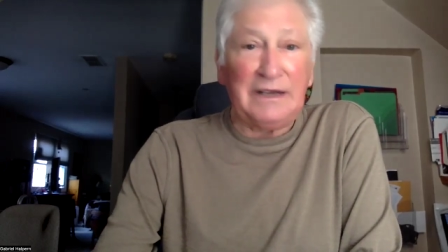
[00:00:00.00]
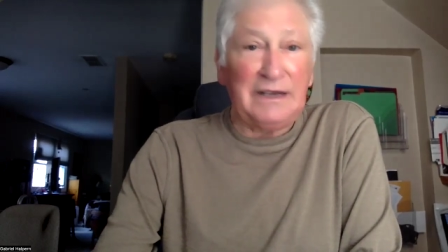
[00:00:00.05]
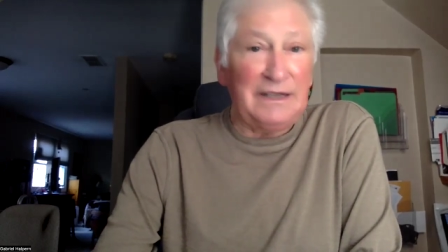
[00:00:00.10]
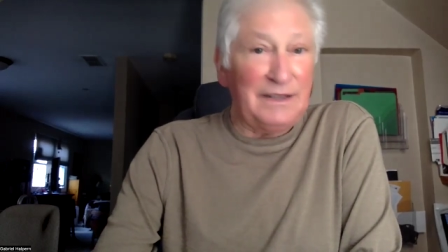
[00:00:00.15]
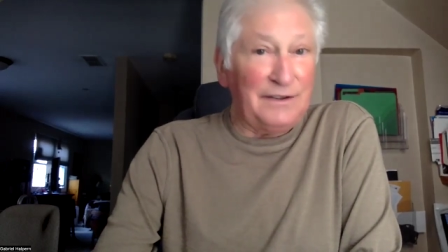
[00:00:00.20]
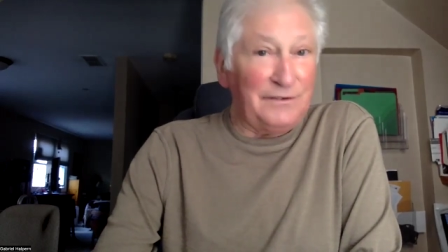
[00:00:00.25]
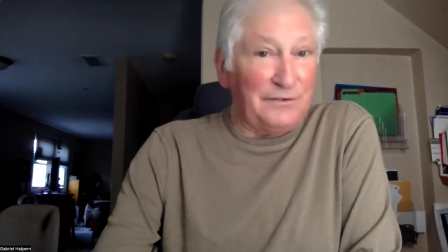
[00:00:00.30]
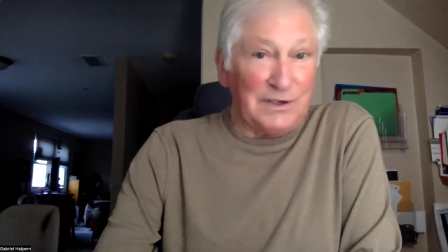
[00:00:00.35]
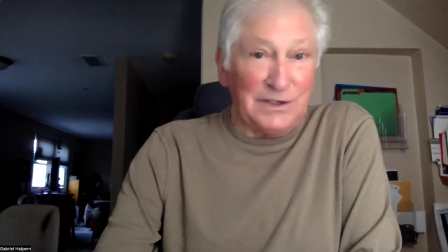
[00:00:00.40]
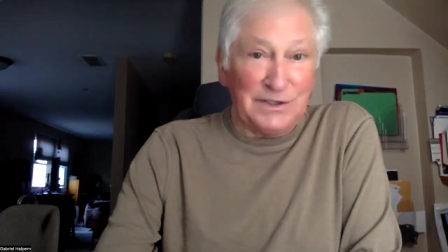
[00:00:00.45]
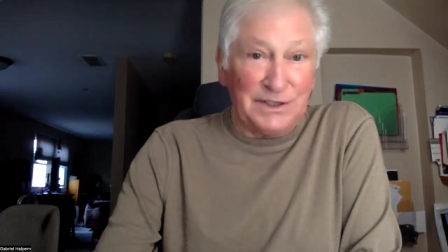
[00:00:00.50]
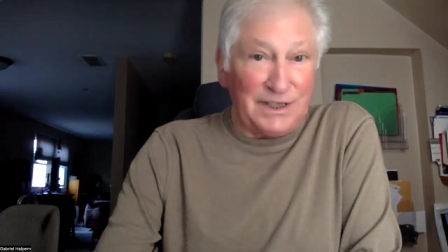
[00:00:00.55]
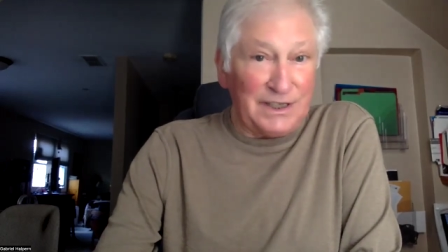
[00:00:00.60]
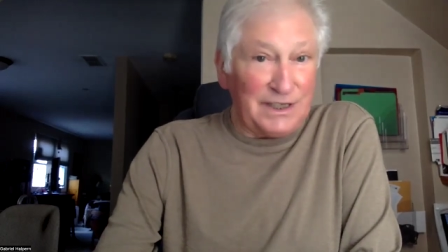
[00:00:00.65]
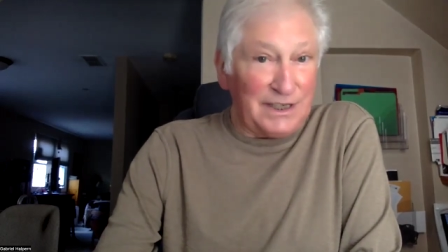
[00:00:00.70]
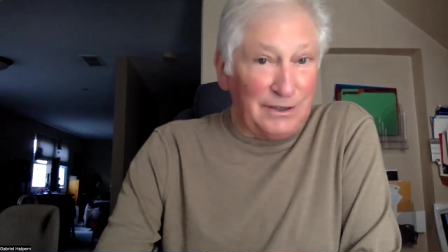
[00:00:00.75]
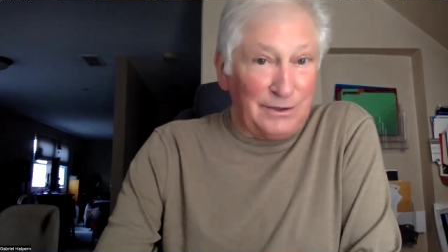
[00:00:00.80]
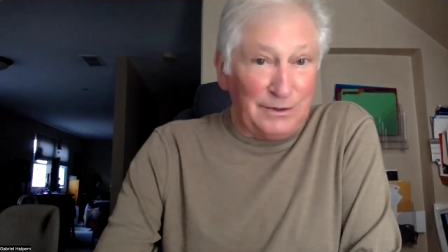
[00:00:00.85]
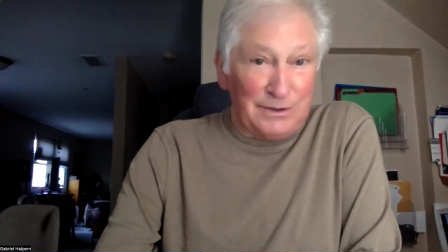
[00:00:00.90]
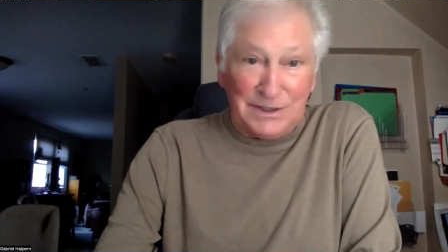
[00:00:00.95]
And the first
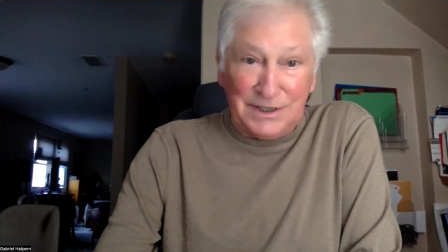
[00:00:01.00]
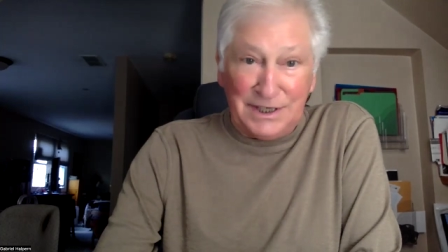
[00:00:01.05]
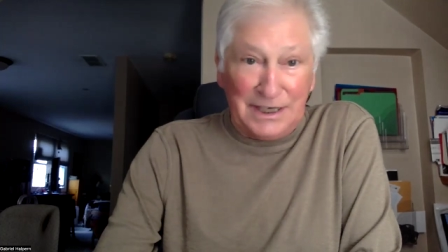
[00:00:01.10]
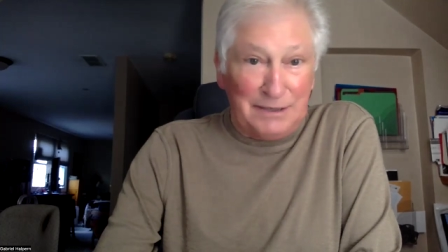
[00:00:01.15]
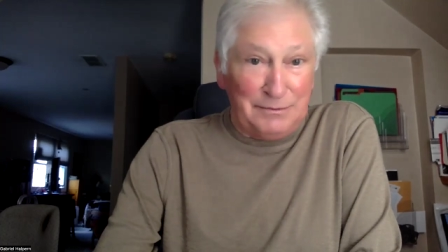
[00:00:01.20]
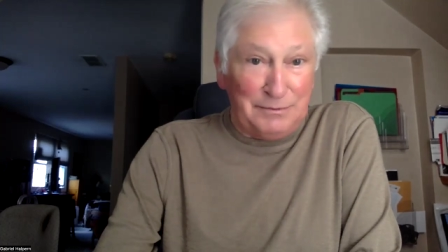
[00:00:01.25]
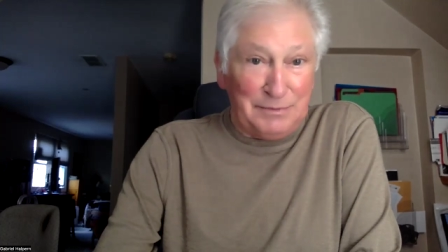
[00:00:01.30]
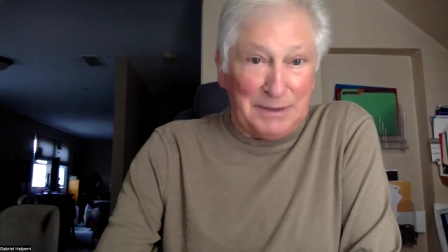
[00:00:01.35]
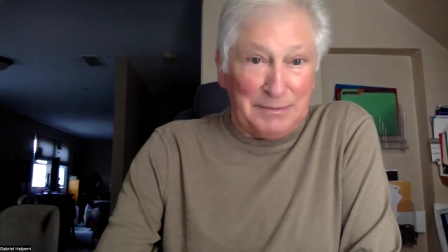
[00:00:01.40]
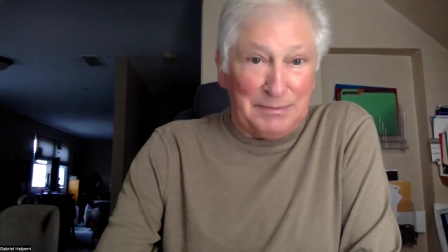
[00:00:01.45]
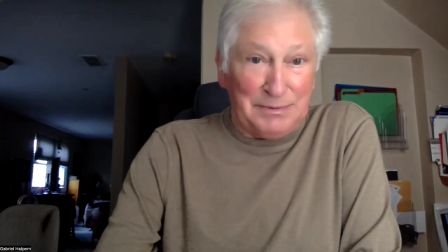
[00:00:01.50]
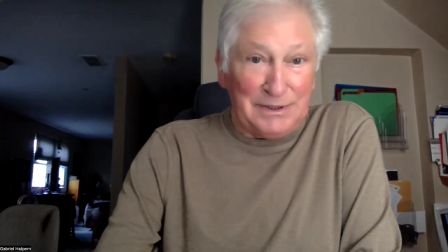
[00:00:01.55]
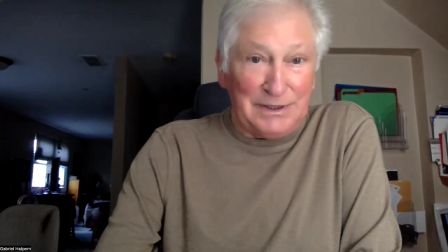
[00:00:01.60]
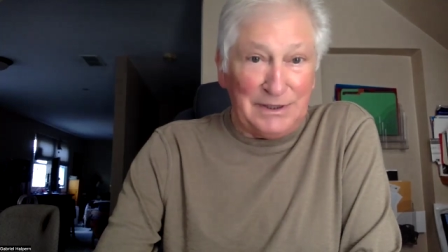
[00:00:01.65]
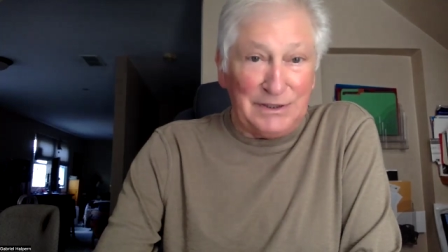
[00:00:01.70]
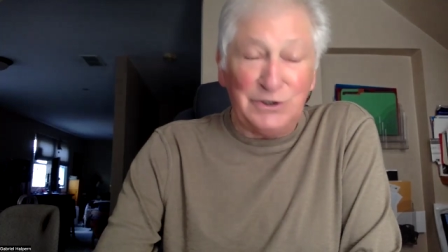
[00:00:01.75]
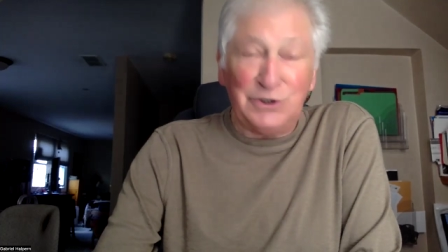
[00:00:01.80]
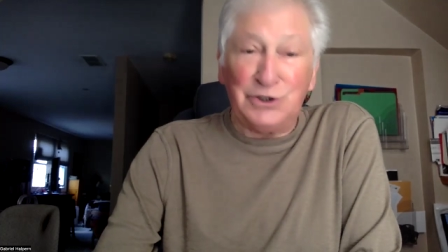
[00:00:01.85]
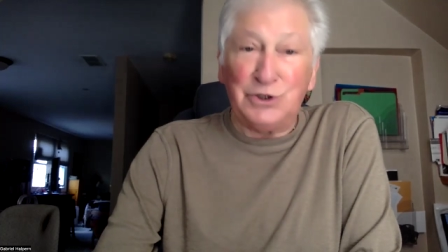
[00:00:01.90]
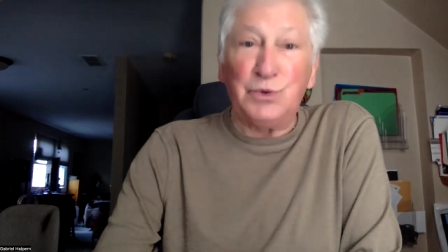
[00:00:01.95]
thing I always say to people
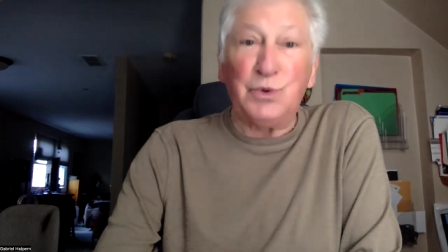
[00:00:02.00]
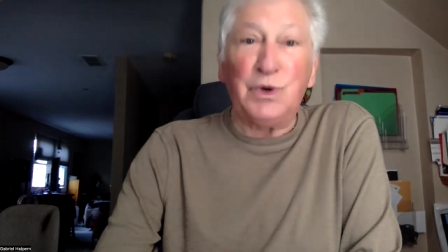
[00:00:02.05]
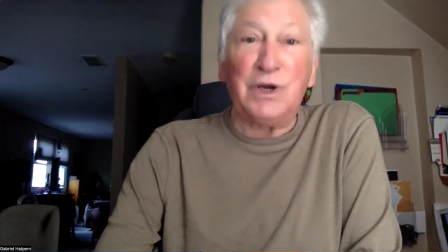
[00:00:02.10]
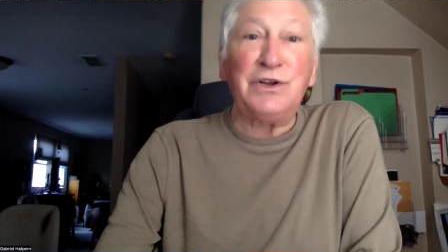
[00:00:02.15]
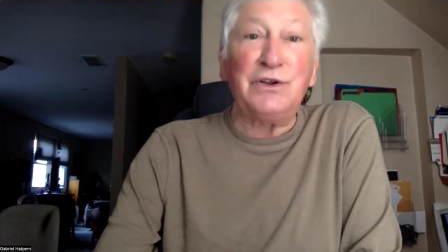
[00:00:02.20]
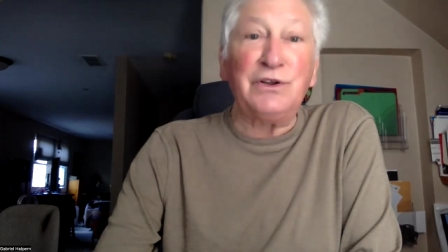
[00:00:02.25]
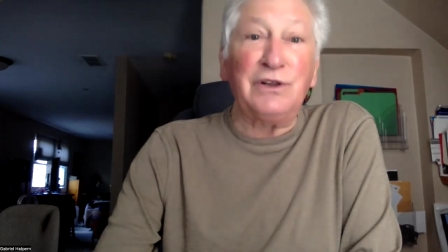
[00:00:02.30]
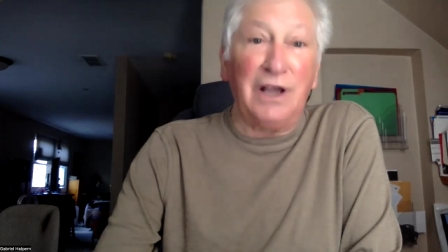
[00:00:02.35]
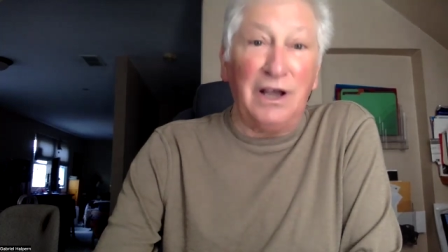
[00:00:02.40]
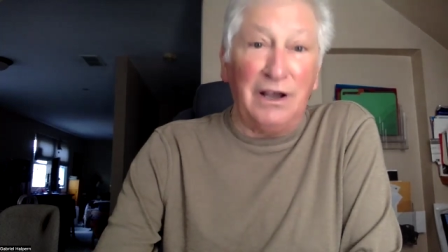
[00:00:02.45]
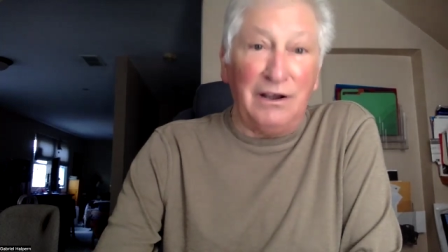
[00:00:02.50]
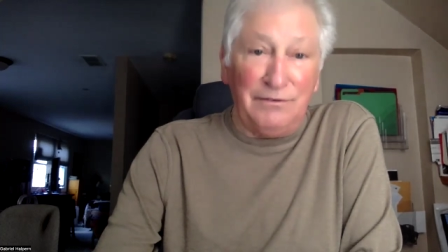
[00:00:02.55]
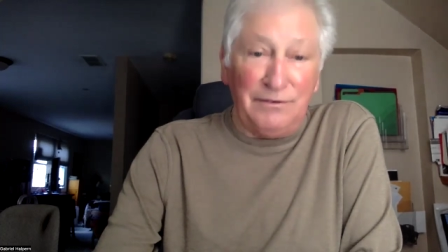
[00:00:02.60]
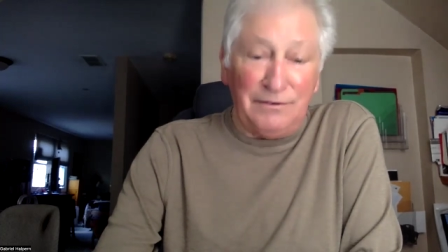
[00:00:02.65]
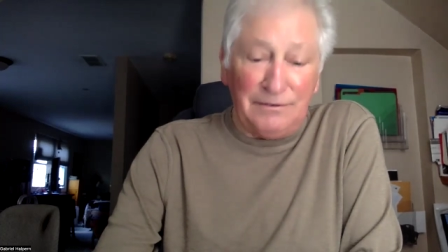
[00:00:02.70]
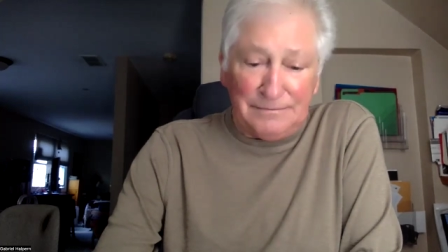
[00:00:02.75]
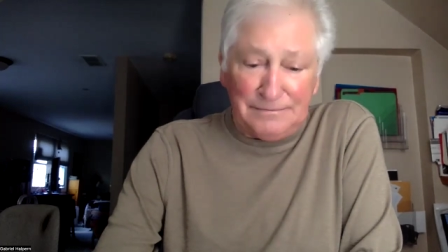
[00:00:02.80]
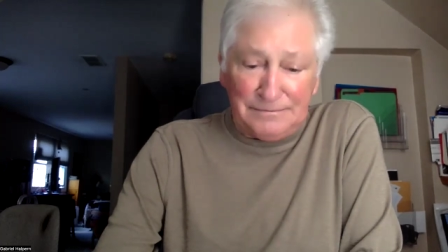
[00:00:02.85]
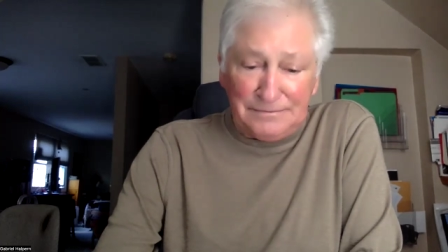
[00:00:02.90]
is do what you love